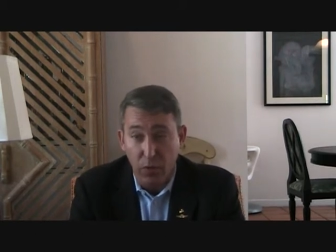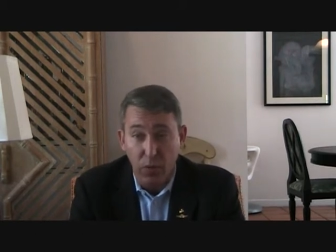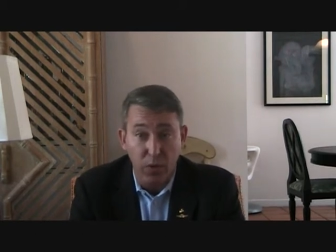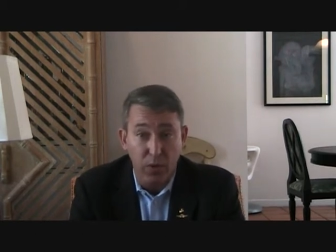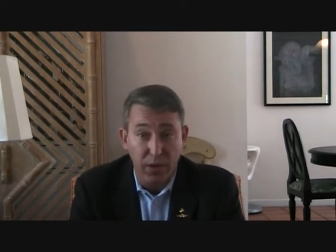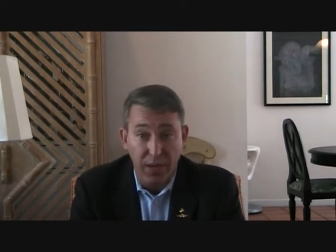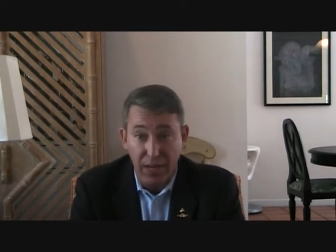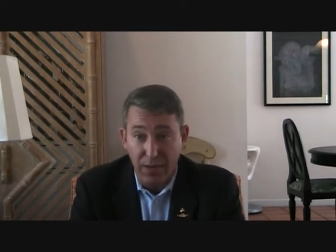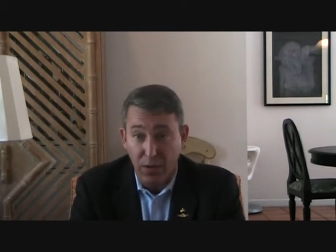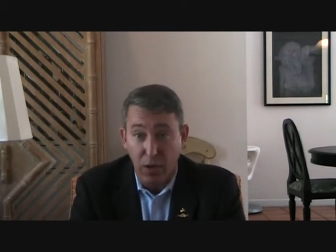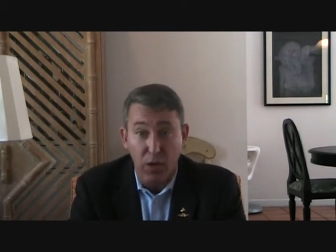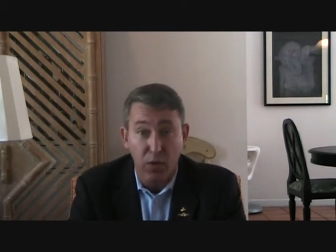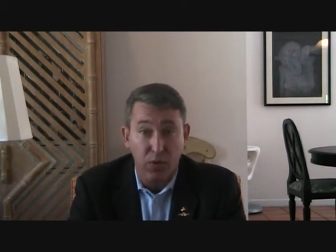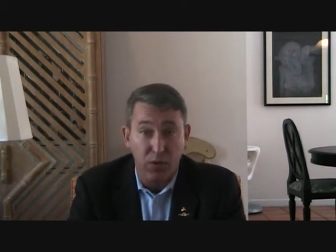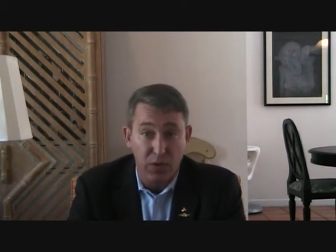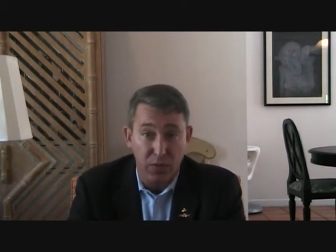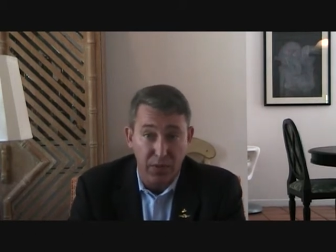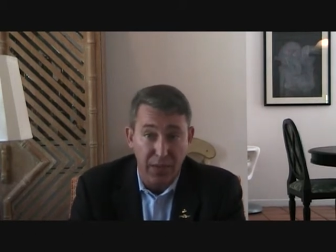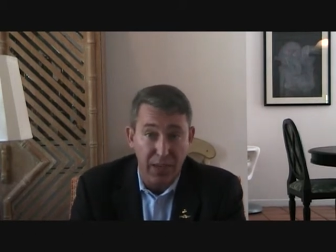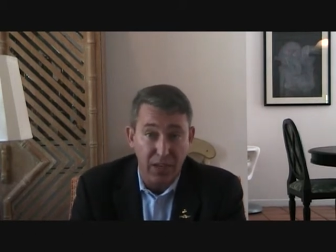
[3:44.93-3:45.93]
We don't have
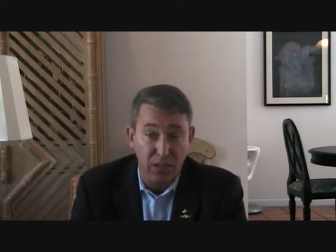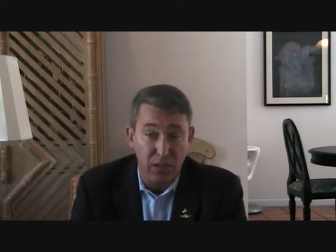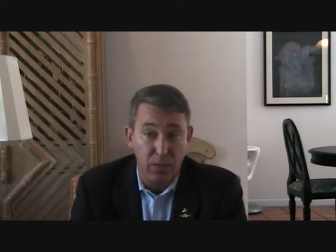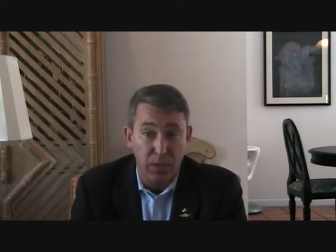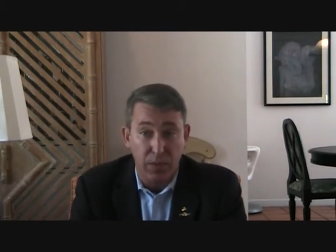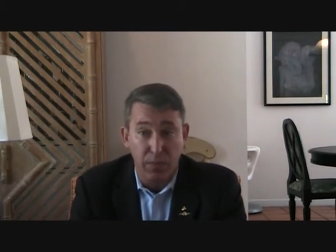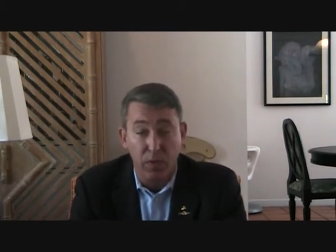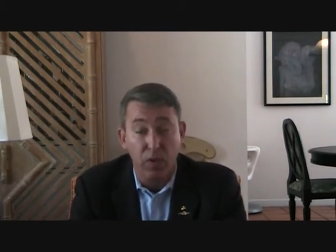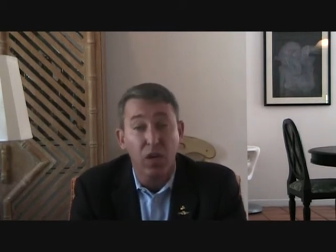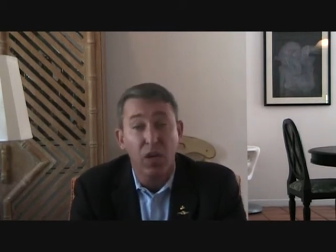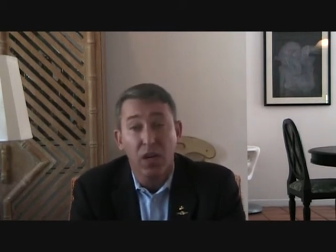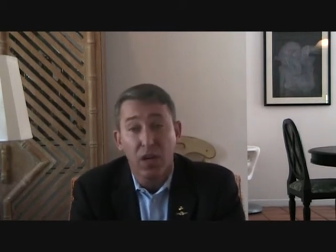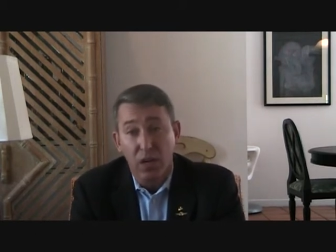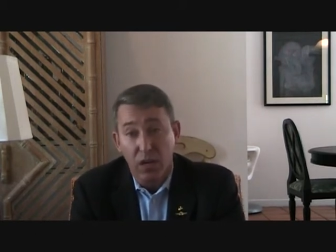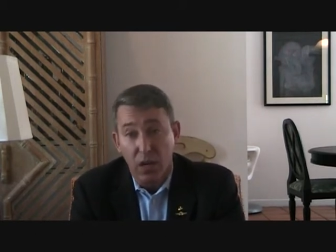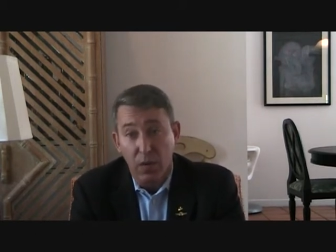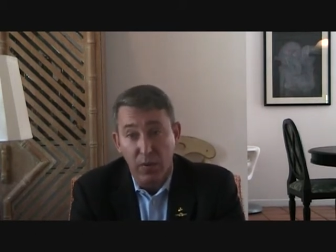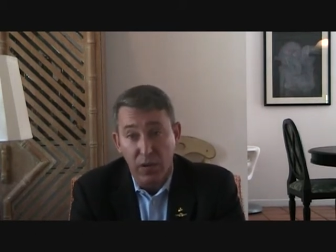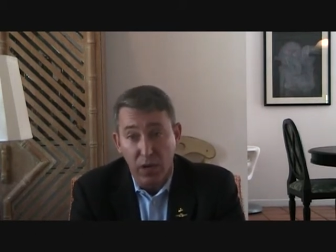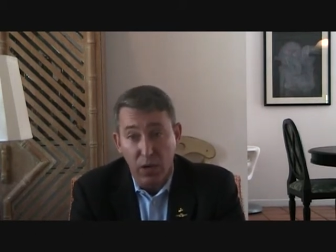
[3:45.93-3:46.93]
hundreds of thousands of people
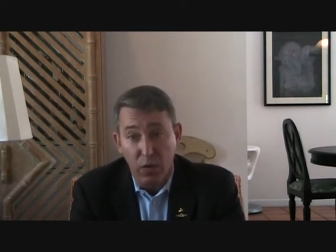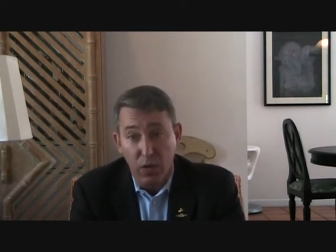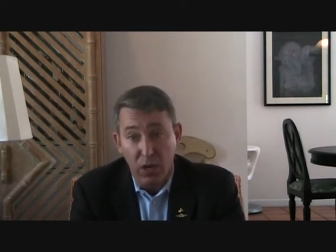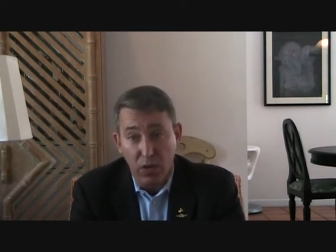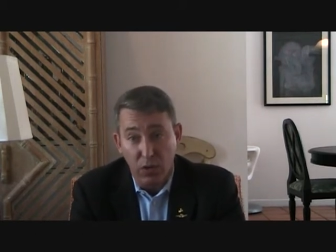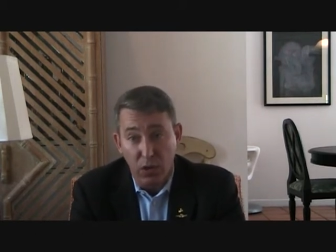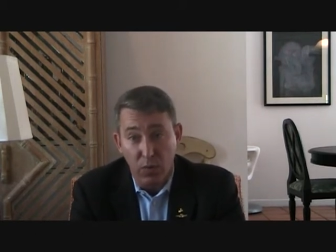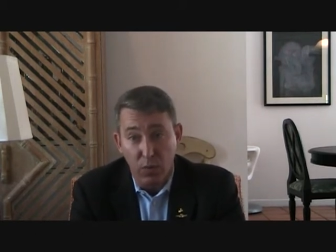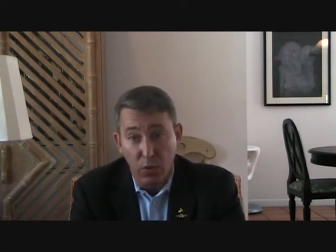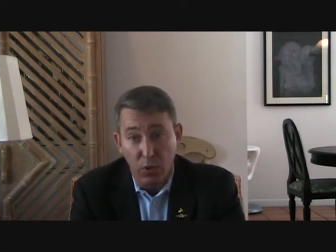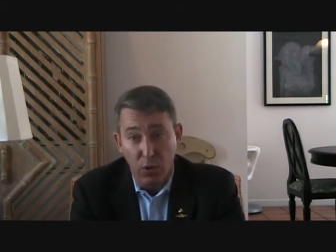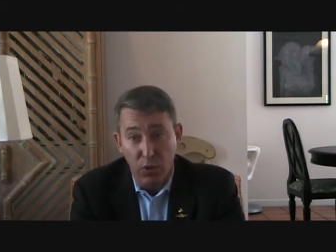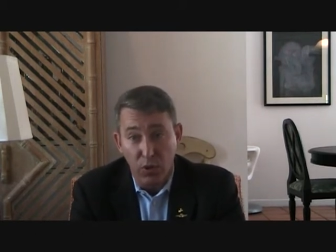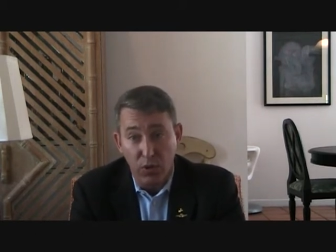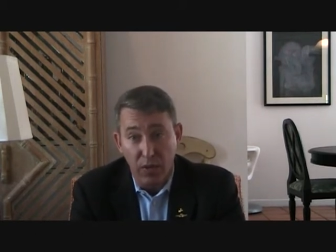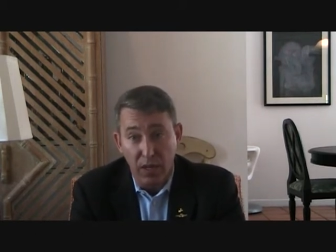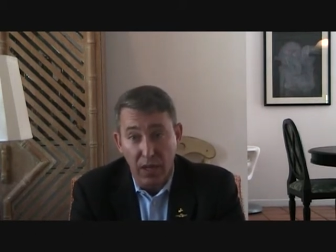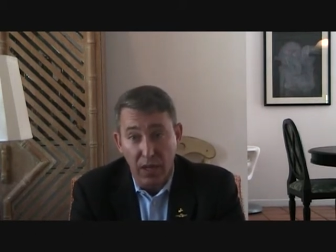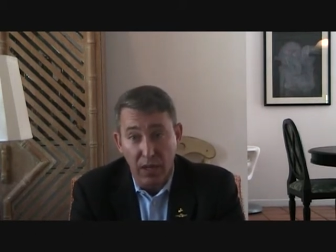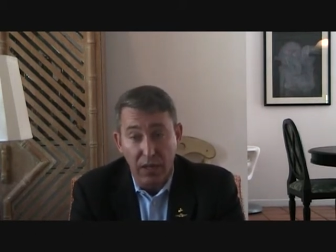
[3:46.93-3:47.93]
coming across our
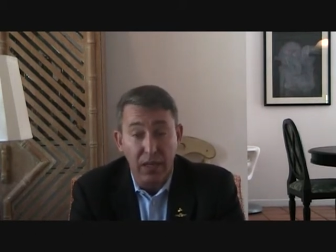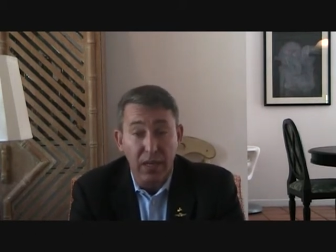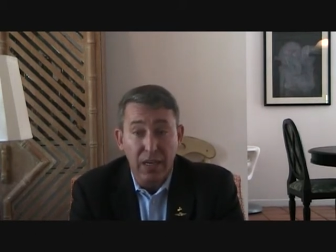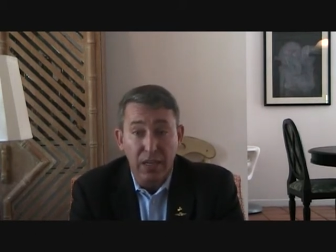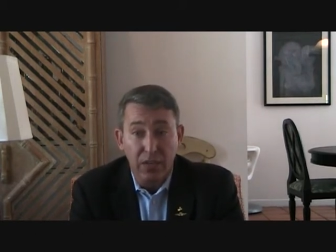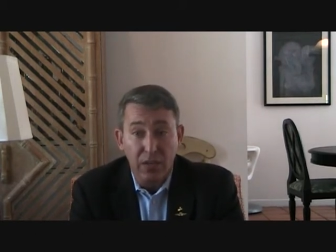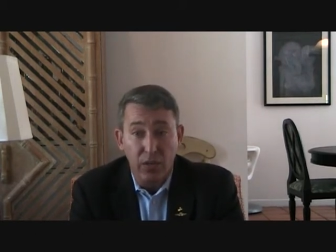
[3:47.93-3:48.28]
borders daily.